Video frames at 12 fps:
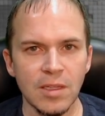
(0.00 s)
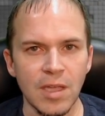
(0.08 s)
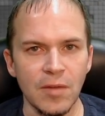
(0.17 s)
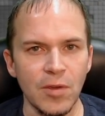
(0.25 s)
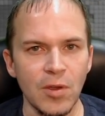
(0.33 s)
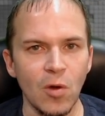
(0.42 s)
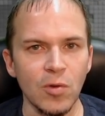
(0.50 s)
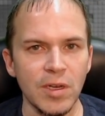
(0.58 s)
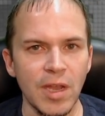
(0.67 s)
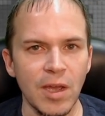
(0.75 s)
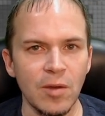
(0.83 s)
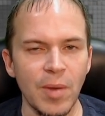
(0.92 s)
Now, if we hold it
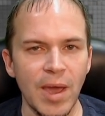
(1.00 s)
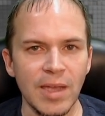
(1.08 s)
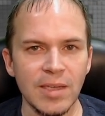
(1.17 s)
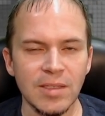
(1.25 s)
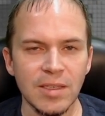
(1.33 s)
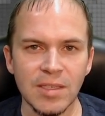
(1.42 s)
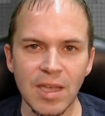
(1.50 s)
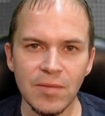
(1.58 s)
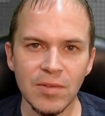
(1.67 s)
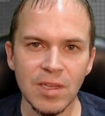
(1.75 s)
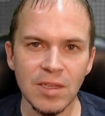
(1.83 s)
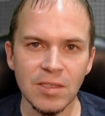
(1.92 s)
down past the
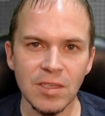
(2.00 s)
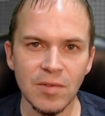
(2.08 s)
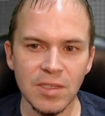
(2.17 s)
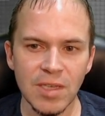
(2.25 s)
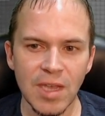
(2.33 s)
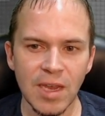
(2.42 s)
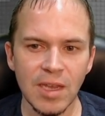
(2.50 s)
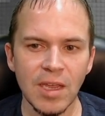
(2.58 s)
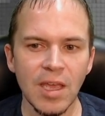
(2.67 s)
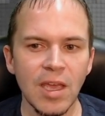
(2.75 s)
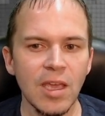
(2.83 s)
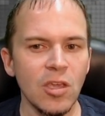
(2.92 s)
7 tenths of a second,
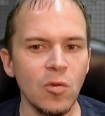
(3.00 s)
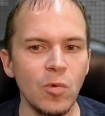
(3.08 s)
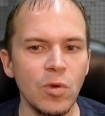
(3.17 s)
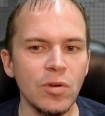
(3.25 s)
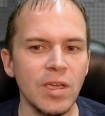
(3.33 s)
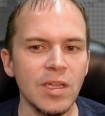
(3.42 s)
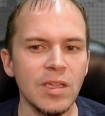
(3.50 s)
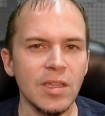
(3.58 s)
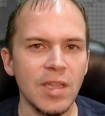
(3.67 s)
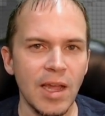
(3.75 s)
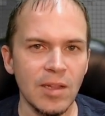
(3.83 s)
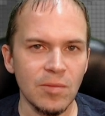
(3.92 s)
you will get
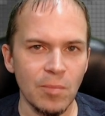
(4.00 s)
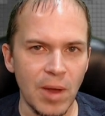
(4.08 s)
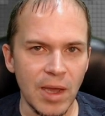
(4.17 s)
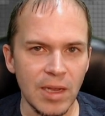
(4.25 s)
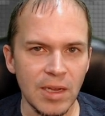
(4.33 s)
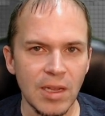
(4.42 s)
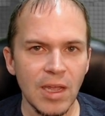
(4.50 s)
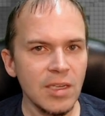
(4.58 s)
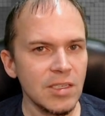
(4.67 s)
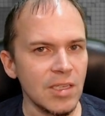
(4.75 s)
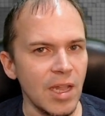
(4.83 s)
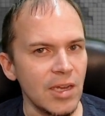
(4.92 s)
that my
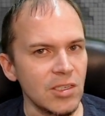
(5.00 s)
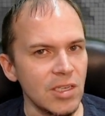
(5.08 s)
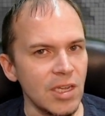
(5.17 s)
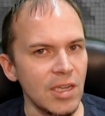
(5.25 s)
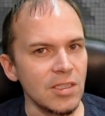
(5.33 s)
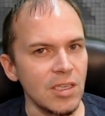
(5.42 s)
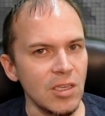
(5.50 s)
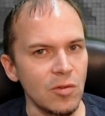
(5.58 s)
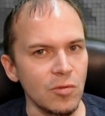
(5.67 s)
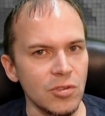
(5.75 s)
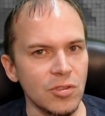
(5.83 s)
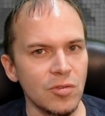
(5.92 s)
slash test
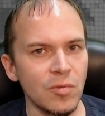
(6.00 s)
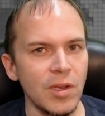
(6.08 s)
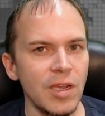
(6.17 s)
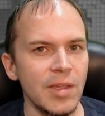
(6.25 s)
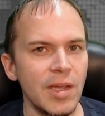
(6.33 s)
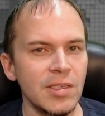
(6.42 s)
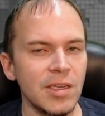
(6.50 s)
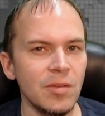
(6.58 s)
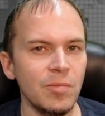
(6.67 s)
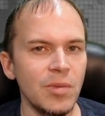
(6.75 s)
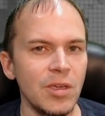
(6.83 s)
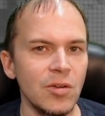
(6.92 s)
equals 3, and that's going
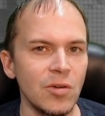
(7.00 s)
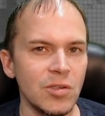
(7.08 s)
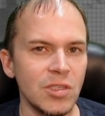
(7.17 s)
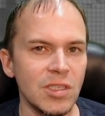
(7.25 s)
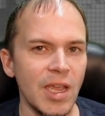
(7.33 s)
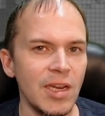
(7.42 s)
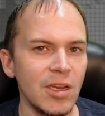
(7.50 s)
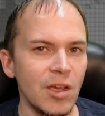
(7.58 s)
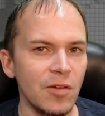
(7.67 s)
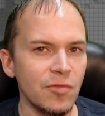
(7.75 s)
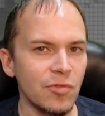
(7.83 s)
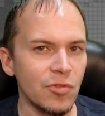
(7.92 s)
to be your state
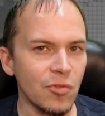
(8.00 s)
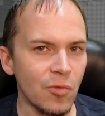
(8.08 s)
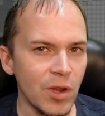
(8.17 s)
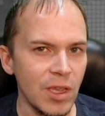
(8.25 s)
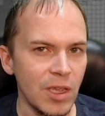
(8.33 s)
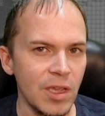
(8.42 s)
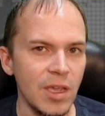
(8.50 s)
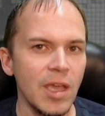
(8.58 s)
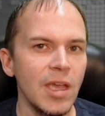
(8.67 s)
of 3